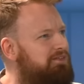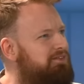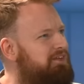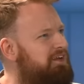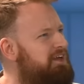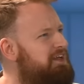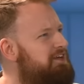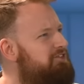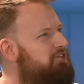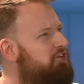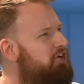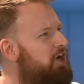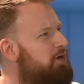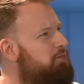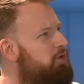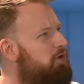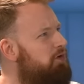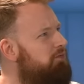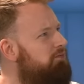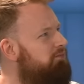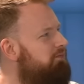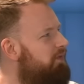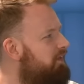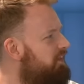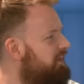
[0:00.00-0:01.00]
Did he even come
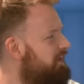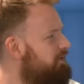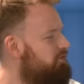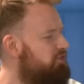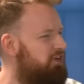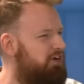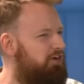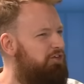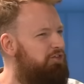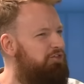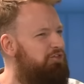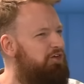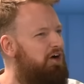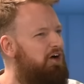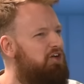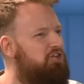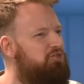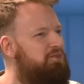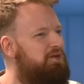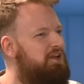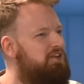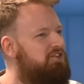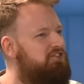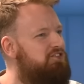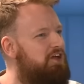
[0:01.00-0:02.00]
on? I think he was like a
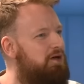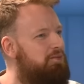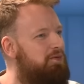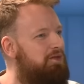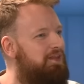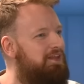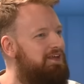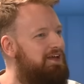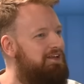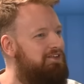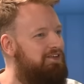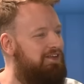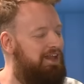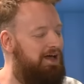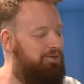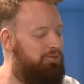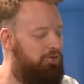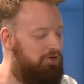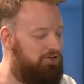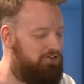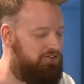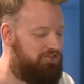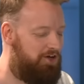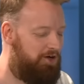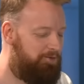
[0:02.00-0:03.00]
5-minute sub at the end of that
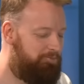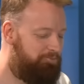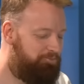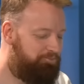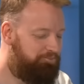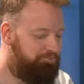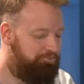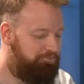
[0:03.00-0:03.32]
one. So,